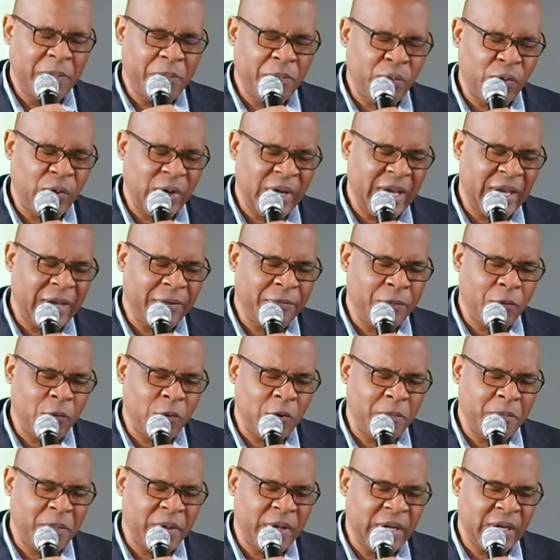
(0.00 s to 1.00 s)
pray
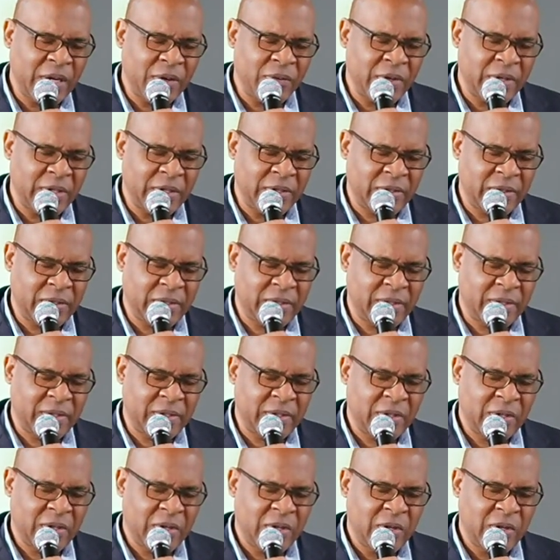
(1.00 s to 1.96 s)
for parents,